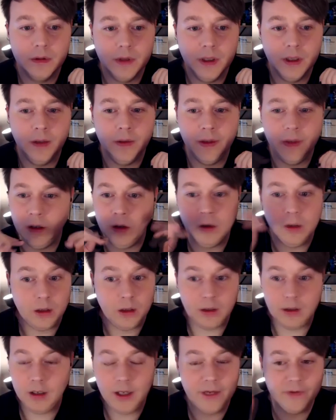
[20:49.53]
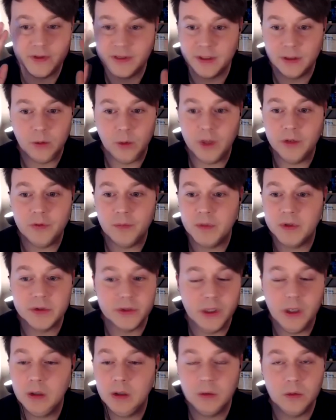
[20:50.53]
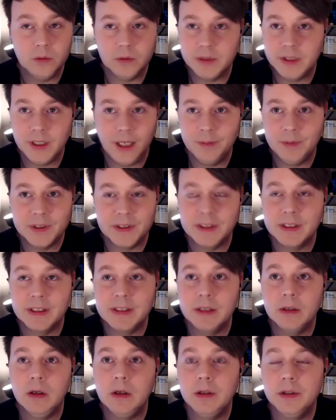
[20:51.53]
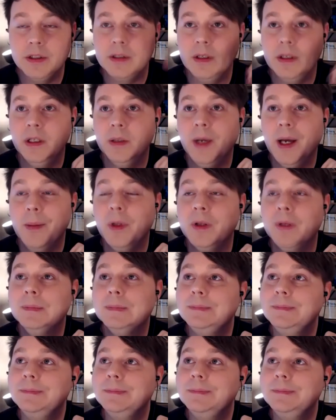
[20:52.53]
Uh, they all are, every single one of them. There's no timelessness at all in the, in the Bible.